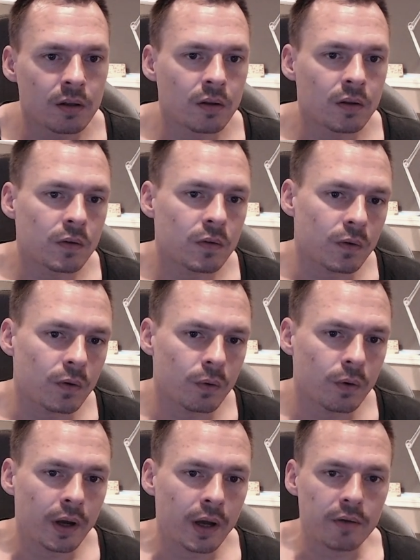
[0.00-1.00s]
So
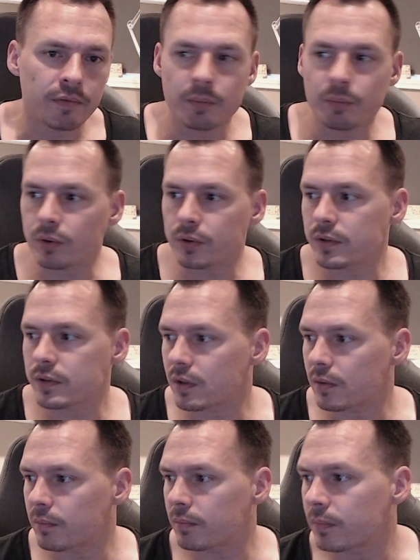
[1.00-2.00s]
I have imported
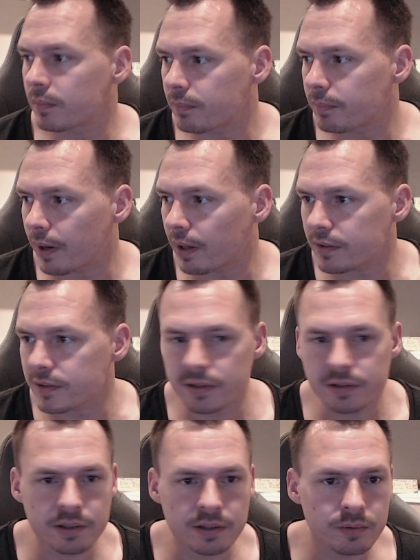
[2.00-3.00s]
some palettes here
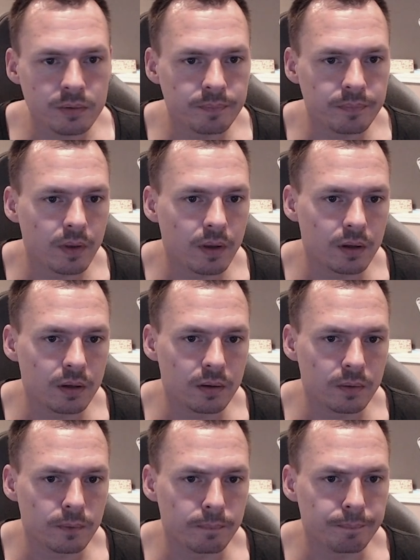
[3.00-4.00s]
now.
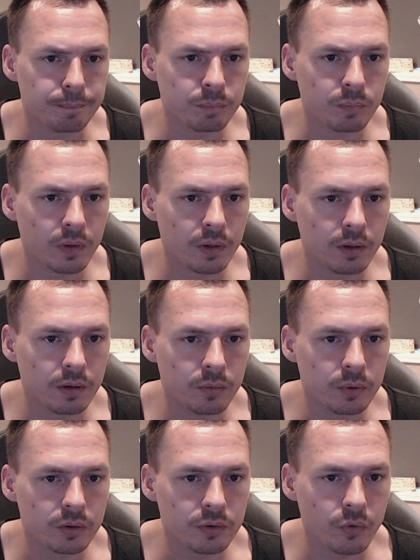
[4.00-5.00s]
We
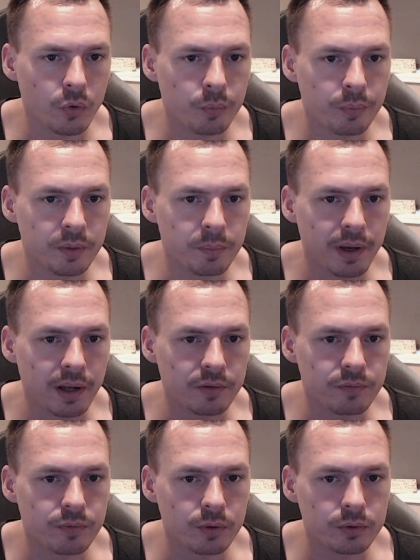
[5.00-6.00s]
can also open the palette
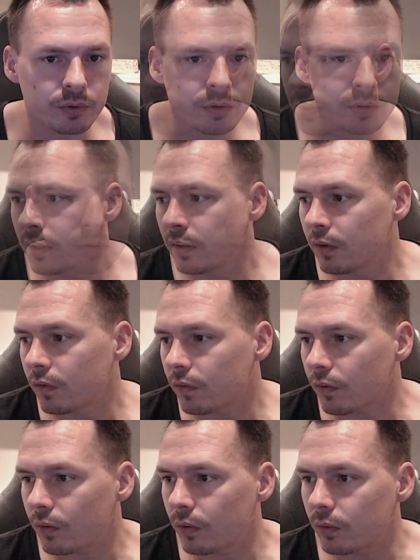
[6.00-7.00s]
folder.
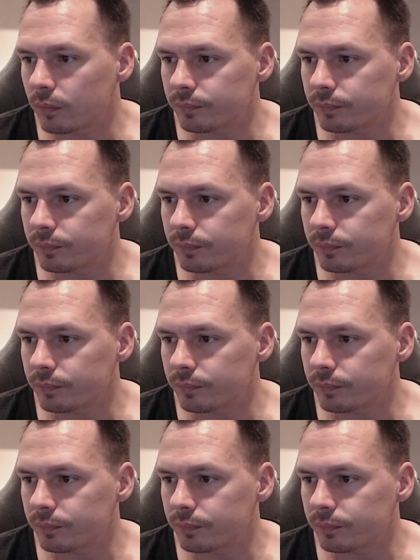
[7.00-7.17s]
So